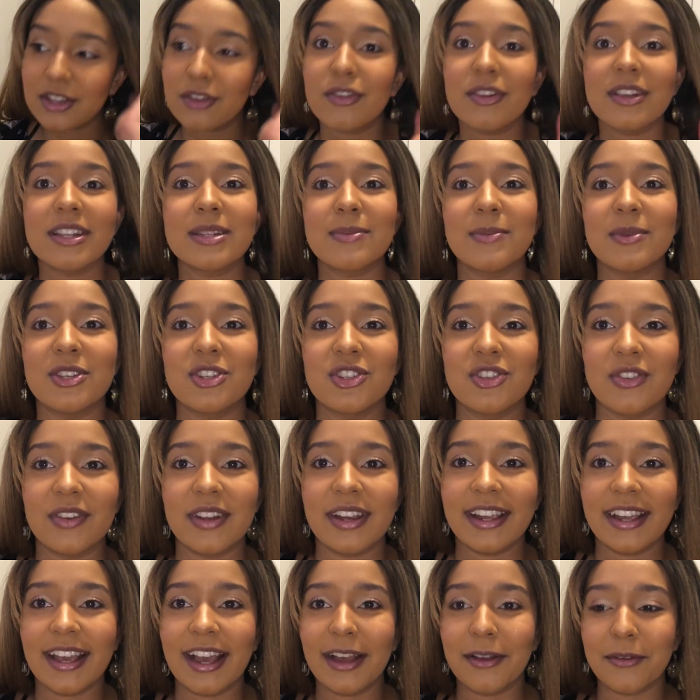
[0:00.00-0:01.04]
the Christmas
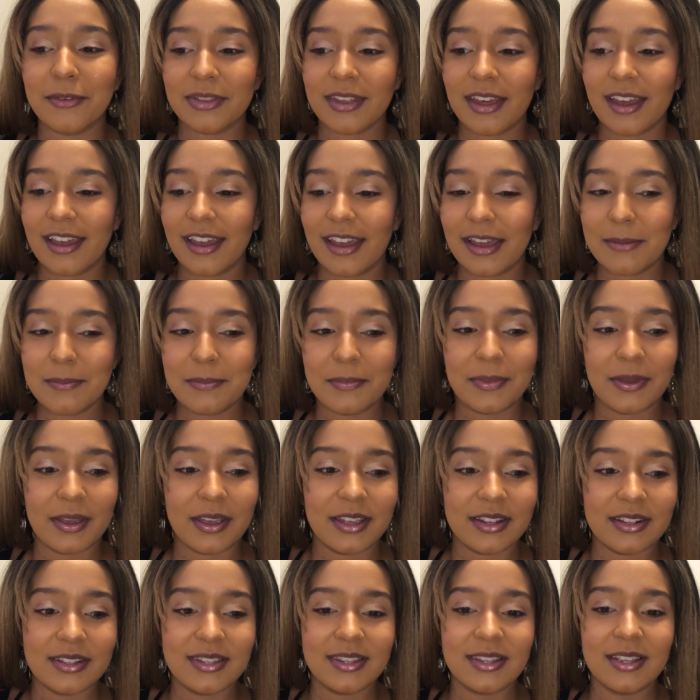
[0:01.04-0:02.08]
tree out there,
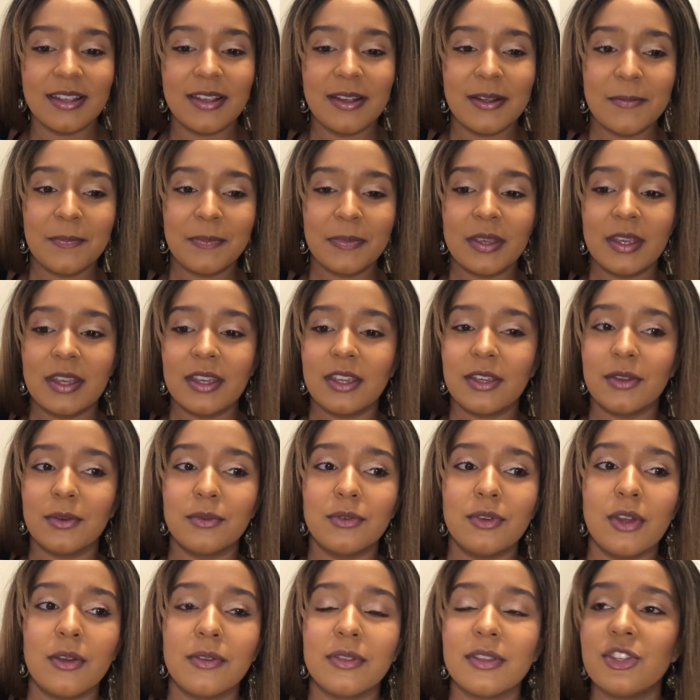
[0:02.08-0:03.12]
but you'll
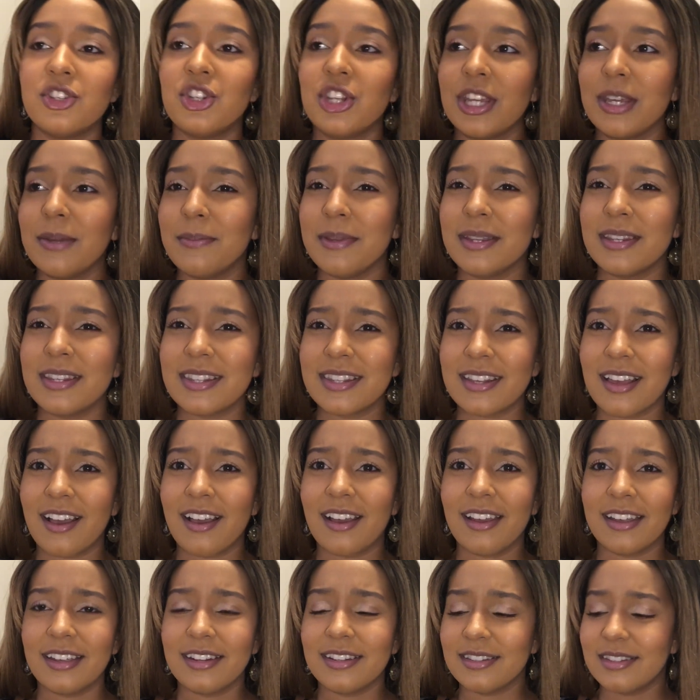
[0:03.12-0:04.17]
know the chibi
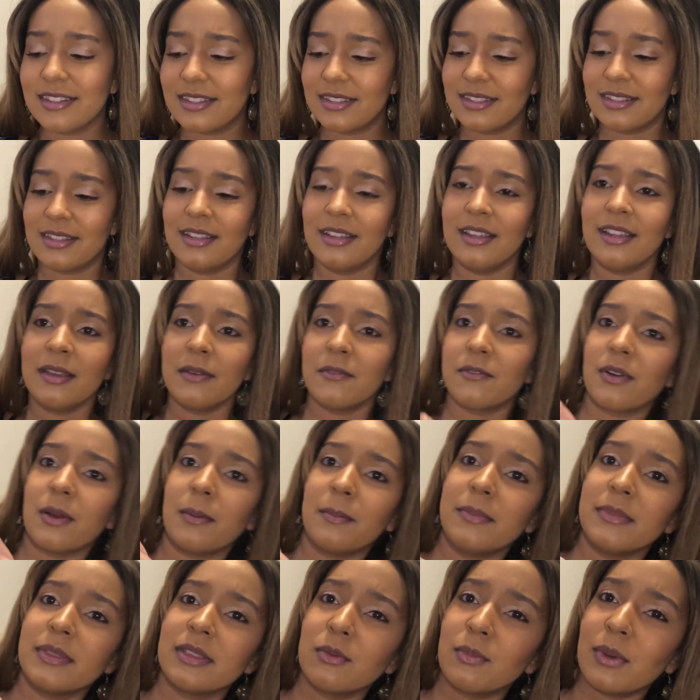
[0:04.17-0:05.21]
designs
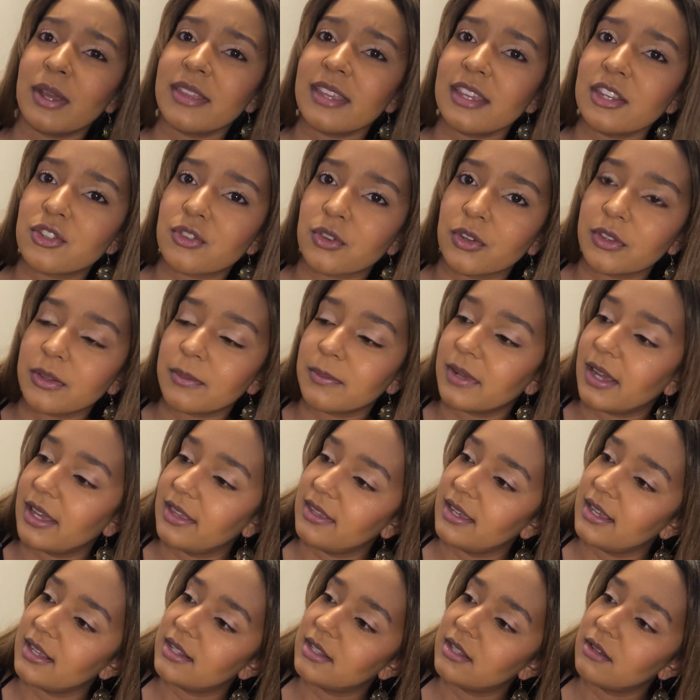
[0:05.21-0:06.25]
from the way they draw them like
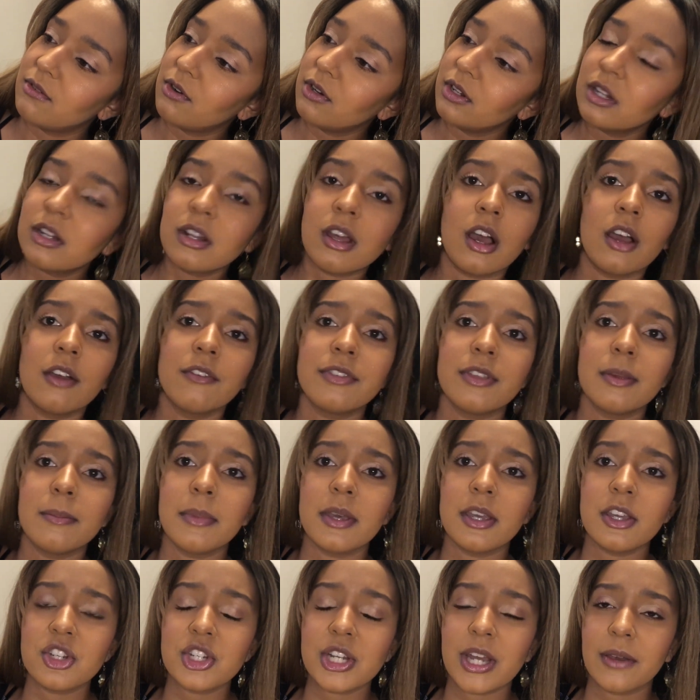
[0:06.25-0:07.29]
this. They're on a lot of the
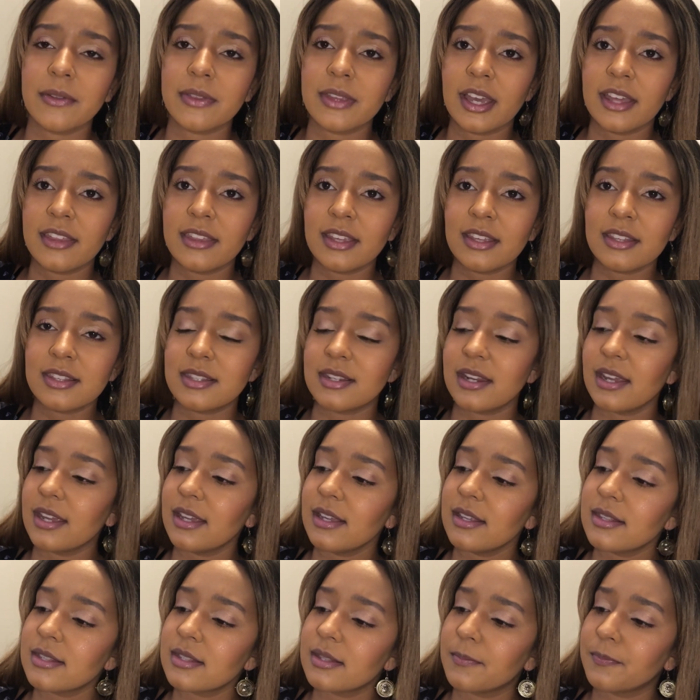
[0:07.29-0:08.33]
merch out there these
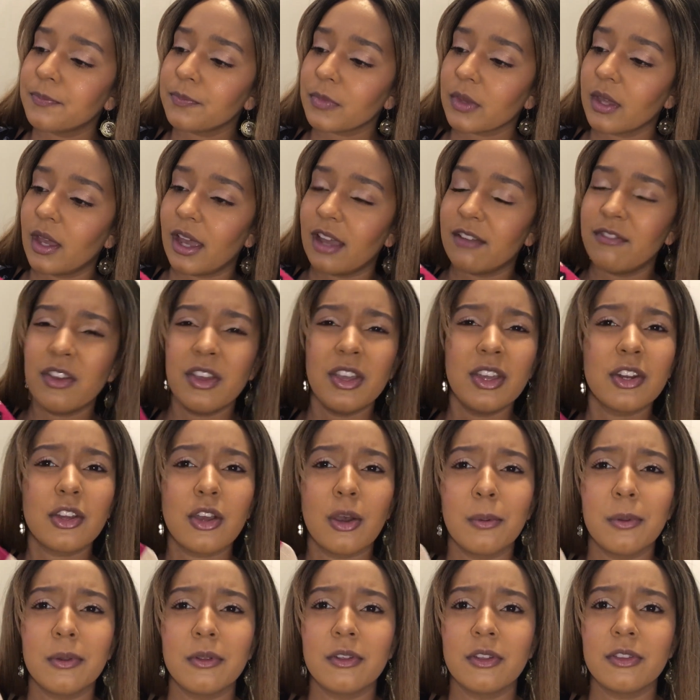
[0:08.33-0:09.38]
days. I've heard a
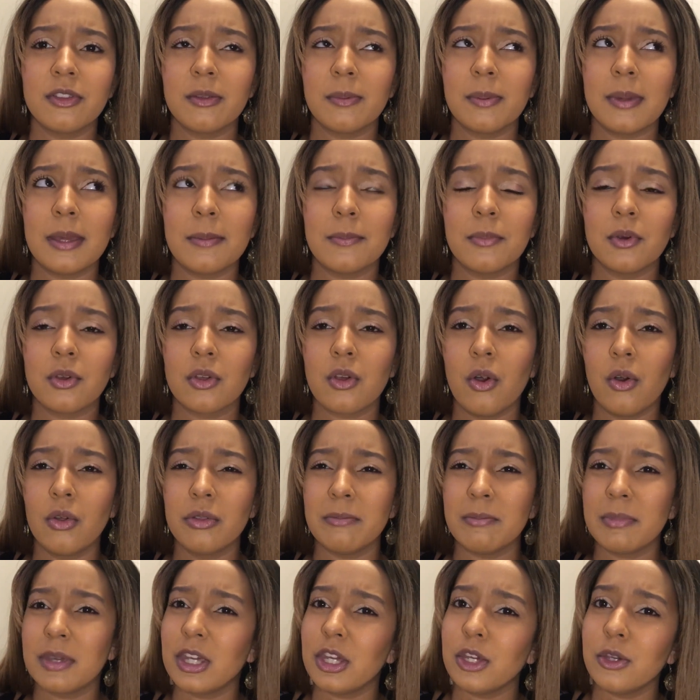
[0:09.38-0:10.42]
couple of other people call
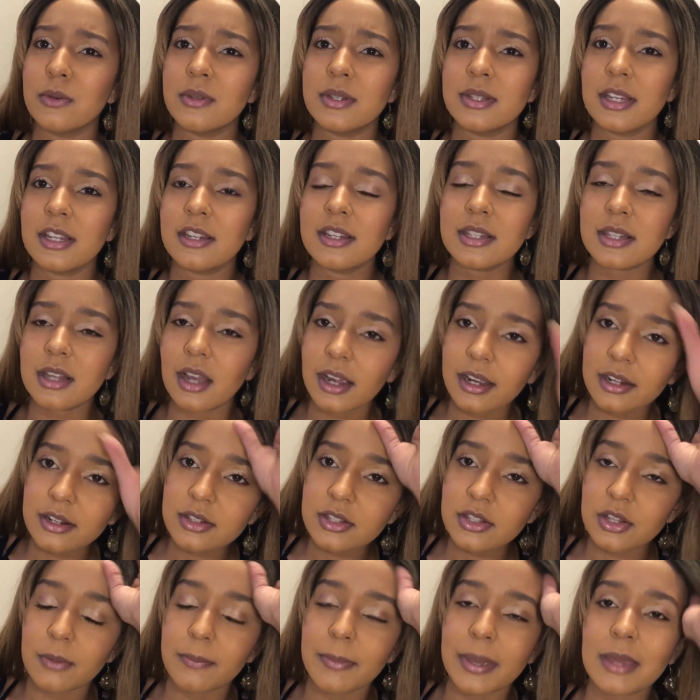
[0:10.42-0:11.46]
them cutesy
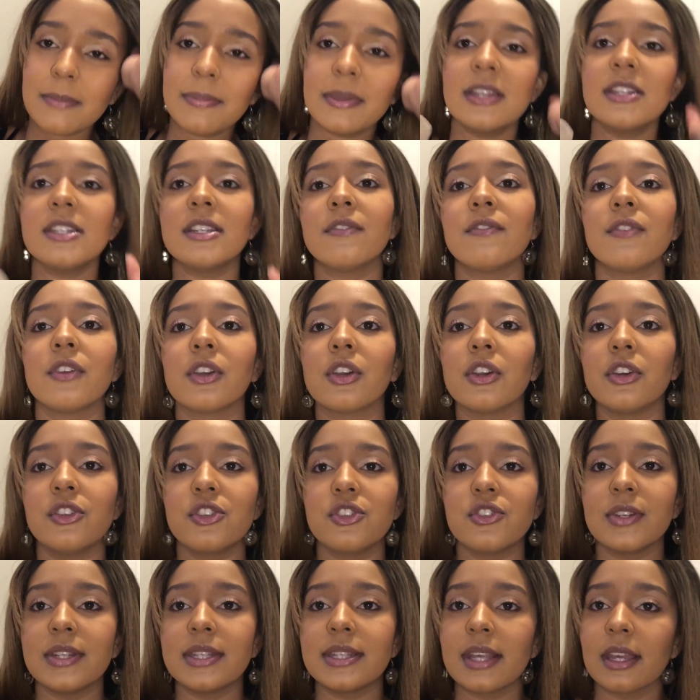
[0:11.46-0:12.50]
designs, so maybe in different
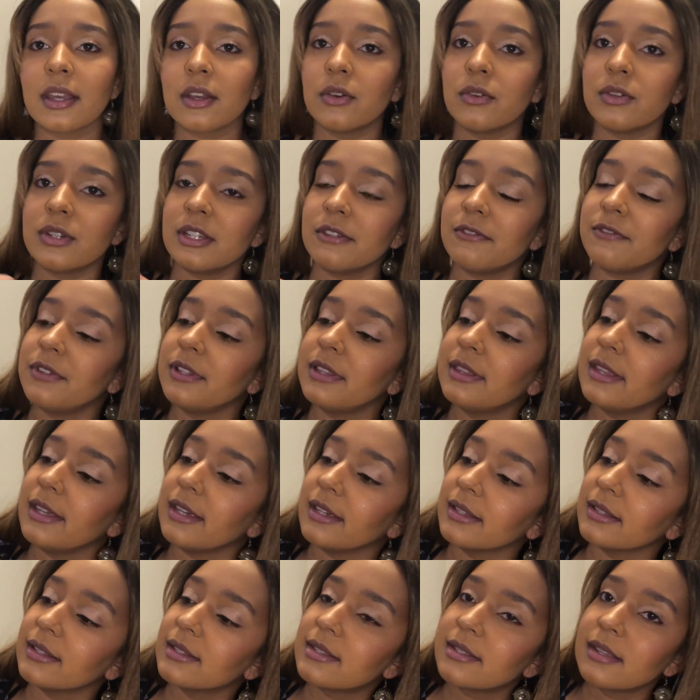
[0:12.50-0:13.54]
countries they're called different
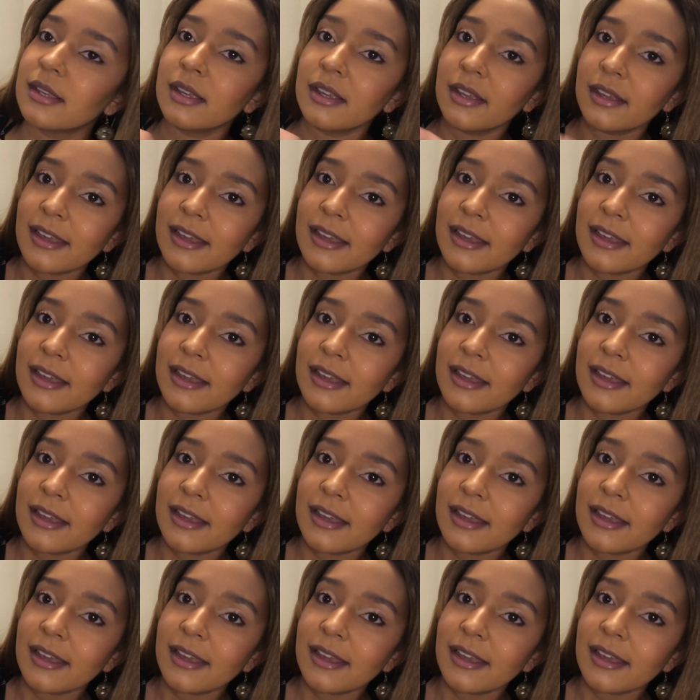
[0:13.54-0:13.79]
things.